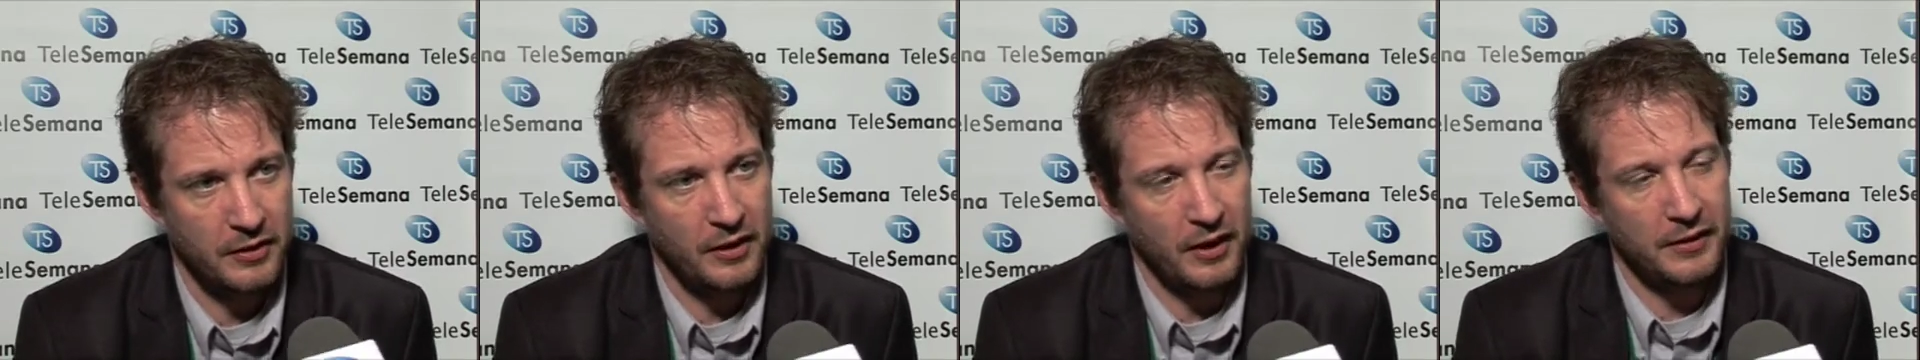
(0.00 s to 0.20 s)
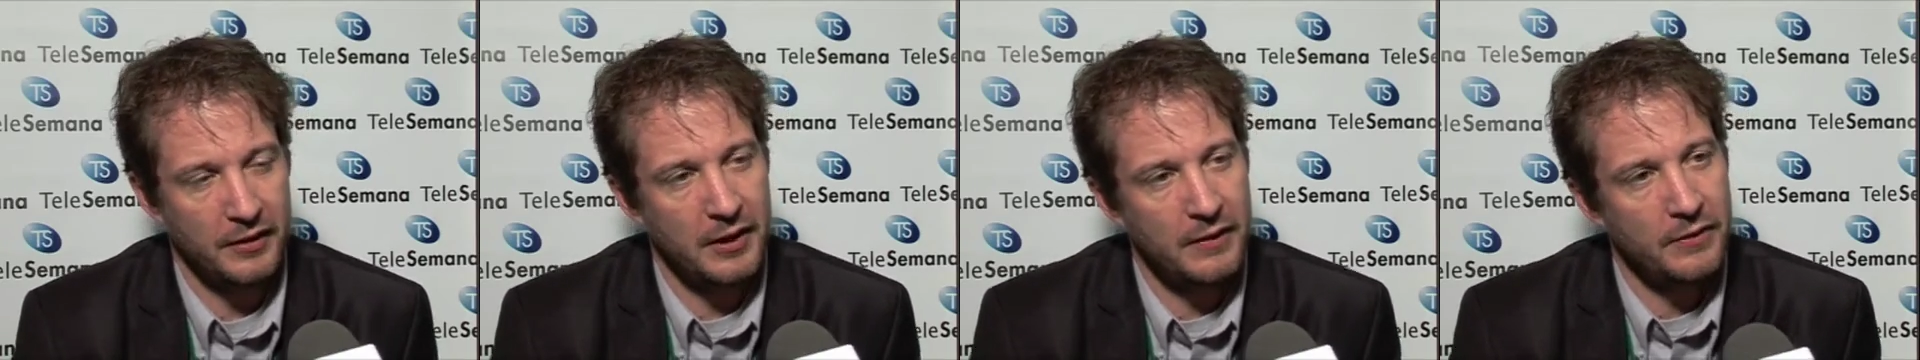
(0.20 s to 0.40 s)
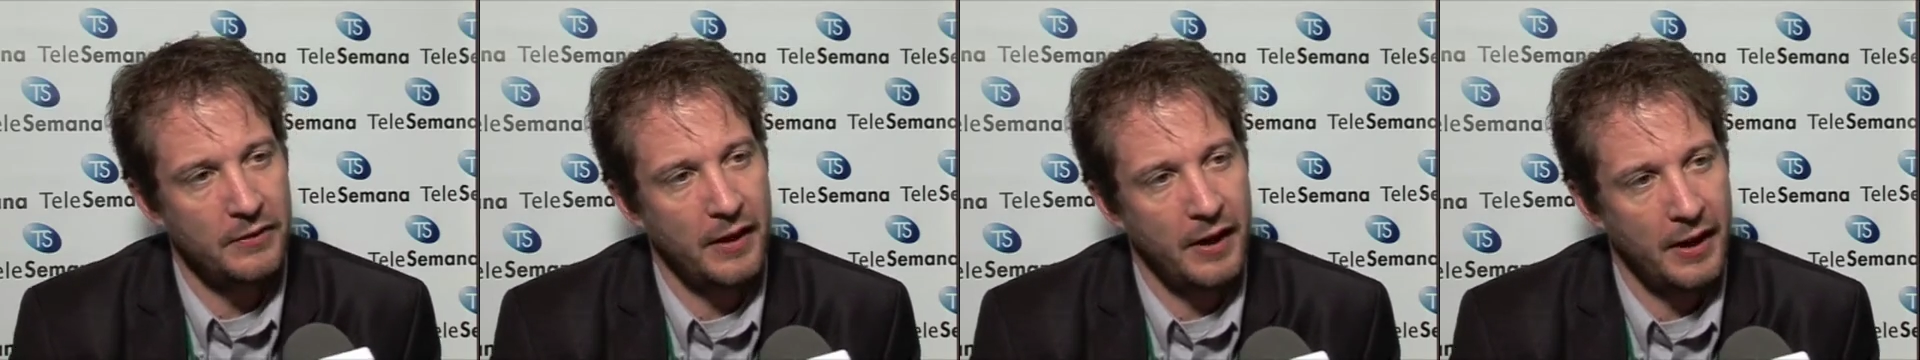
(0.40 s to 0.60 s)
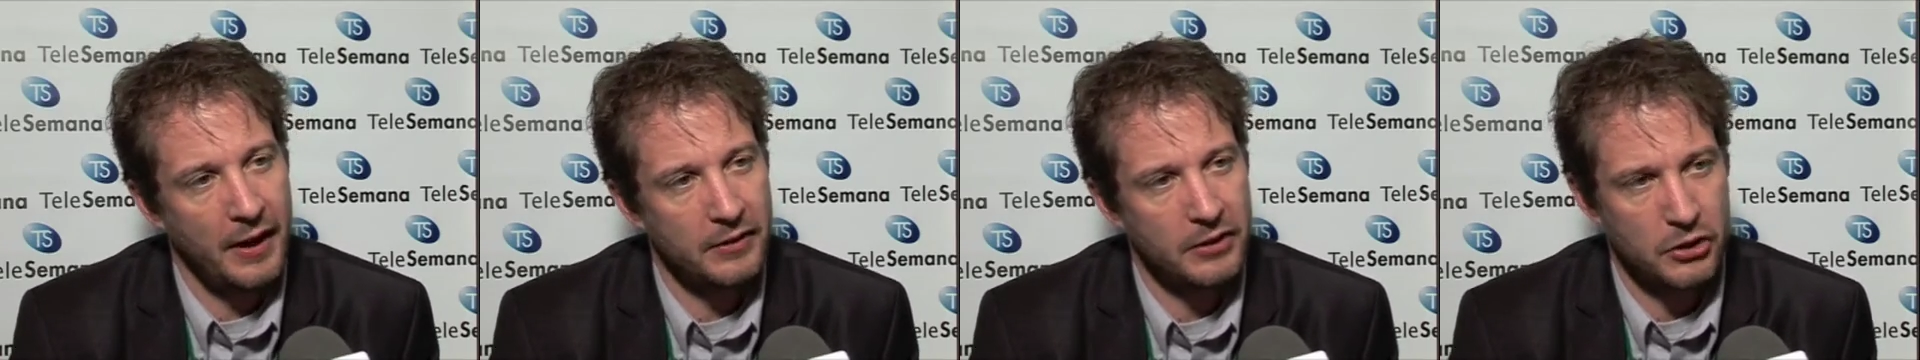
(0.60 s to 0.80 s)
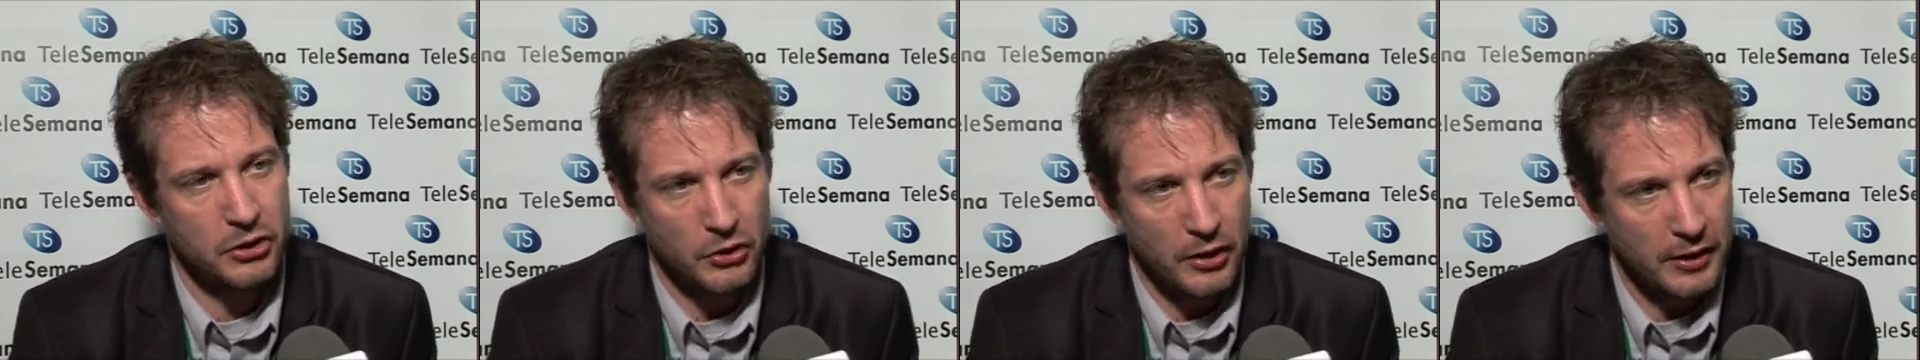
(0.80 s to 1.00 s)
and in there
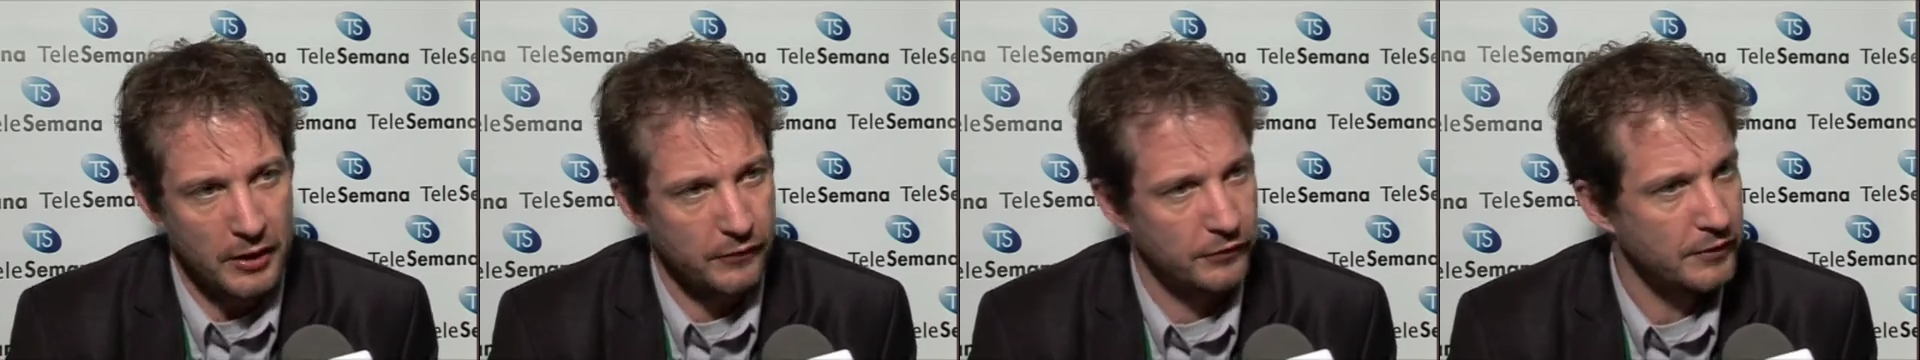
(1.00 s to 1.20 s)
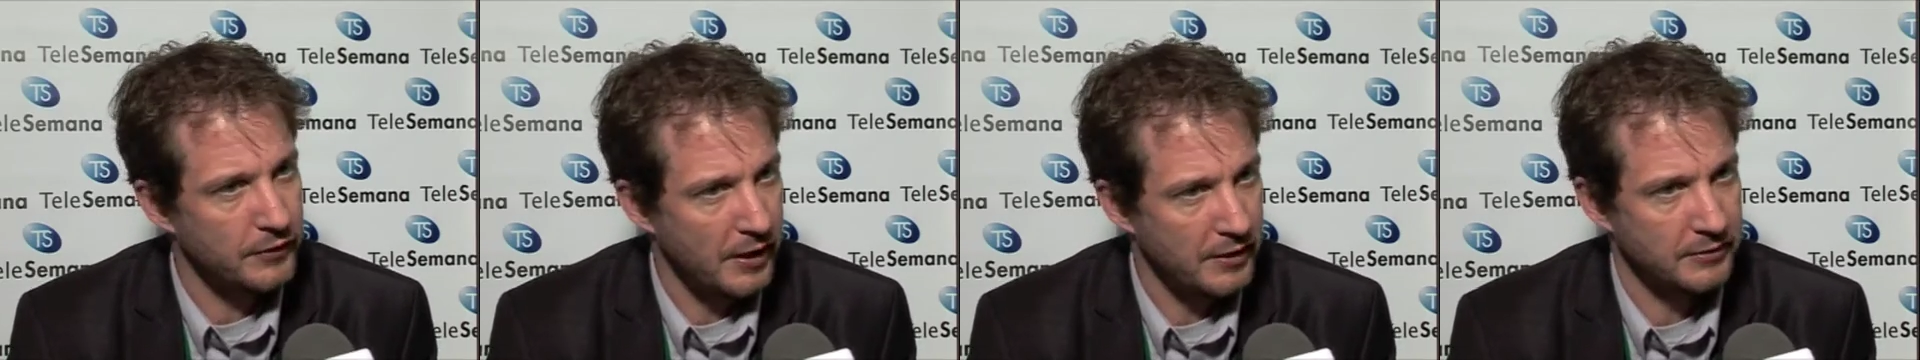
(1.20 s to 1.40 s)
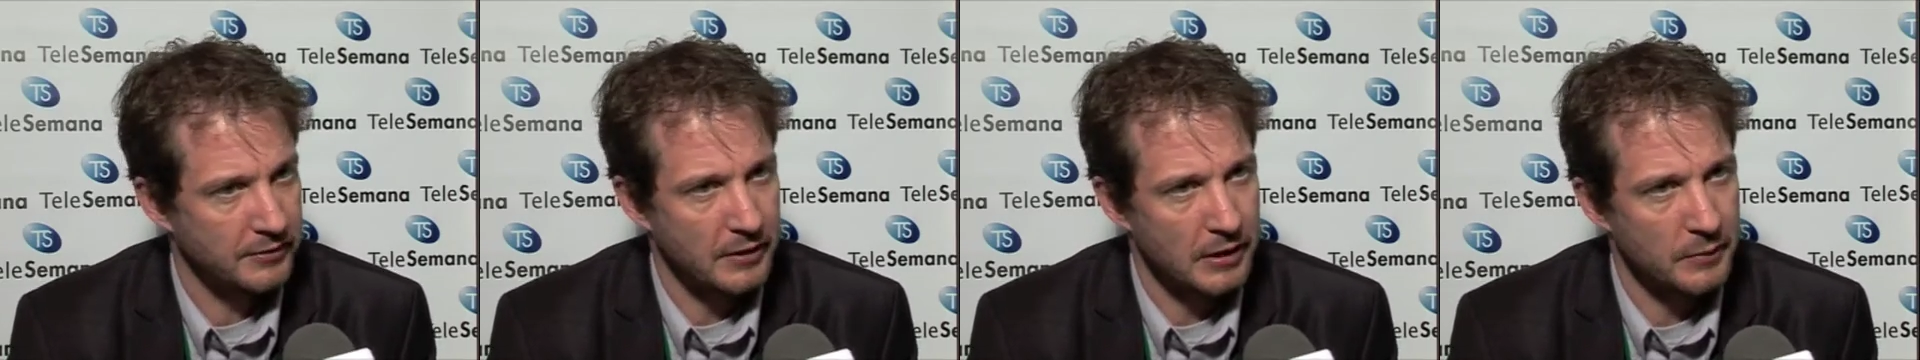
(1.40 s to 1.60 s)
the drive test